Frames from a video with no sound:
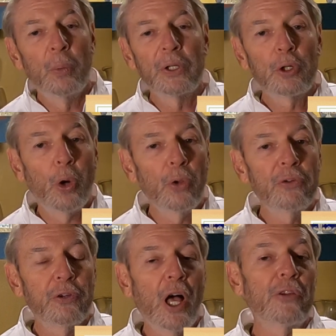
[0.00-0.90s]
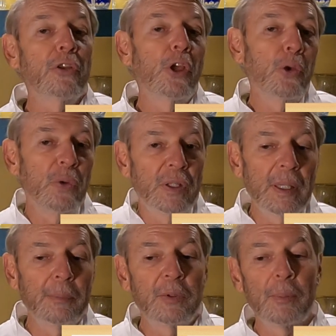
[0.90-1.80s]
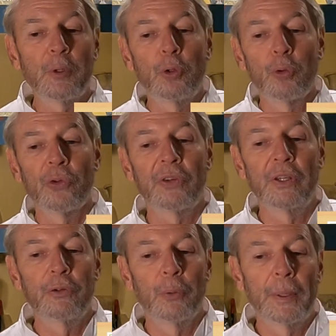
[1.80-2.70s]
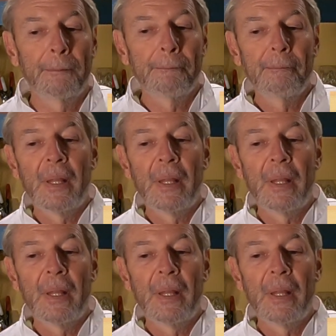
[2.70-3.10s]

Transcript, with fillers: With the cold sauce, you dip, dip the noodles into it.